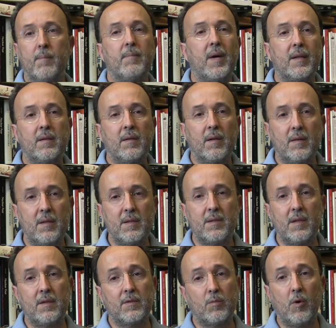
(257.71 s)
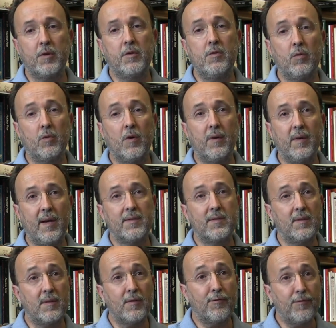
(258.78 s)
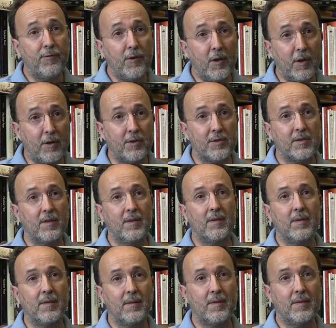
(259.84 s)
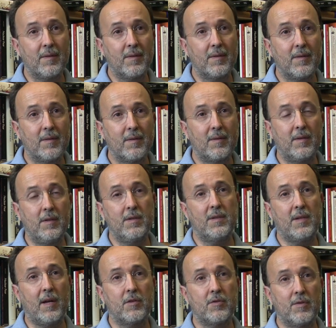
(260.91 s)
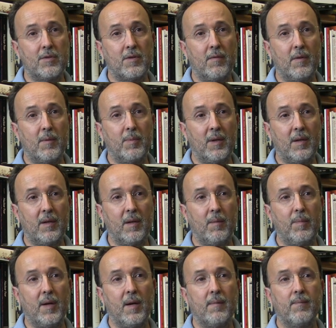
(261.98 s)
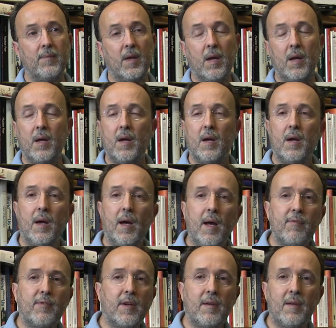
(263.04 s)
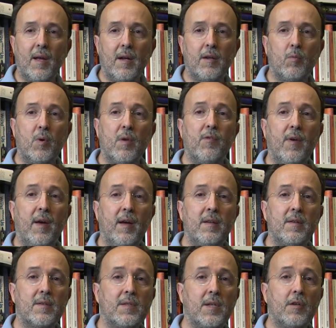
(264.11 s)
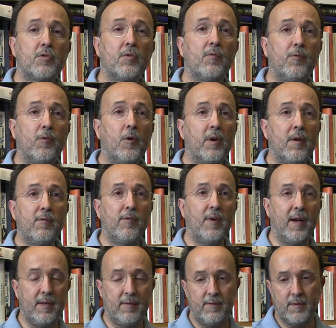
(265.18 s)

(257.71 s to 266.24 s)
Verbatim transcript: But this is what Newton does in the first three sections of the Principia. After that, we find section 4 and 5.